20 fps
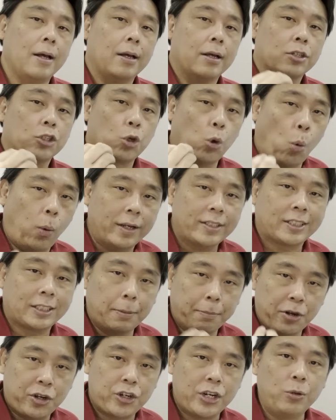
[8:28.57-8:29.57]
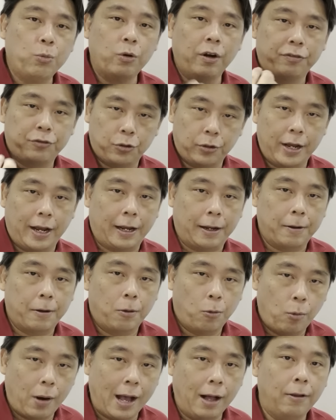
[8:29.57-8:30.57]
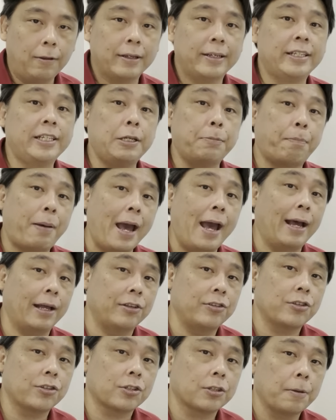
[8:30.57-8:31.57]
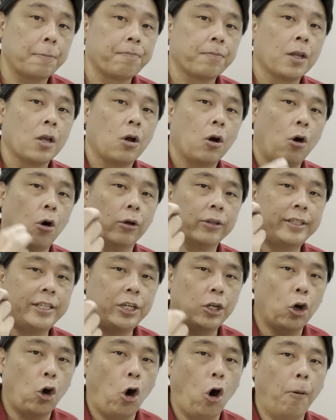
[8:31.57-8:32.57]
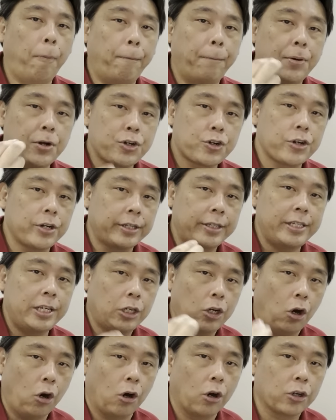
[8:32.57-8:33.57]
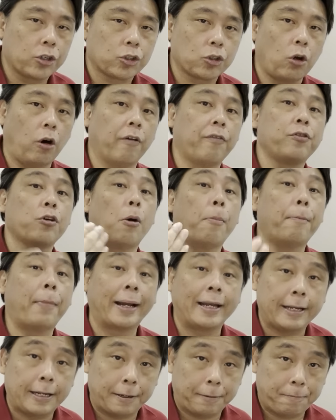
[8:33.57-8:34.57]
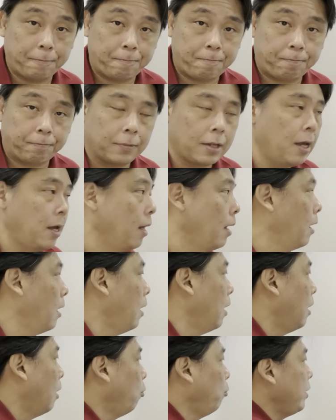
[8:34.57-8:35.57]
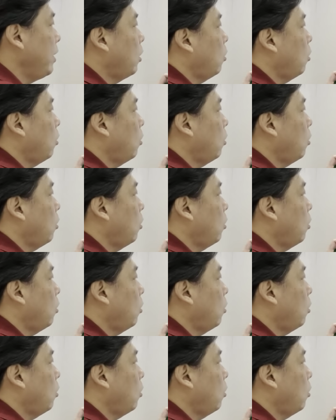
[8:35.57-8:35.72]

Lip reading: So what's the machine worth today? Well, it depends on the opportunity cost of your money. We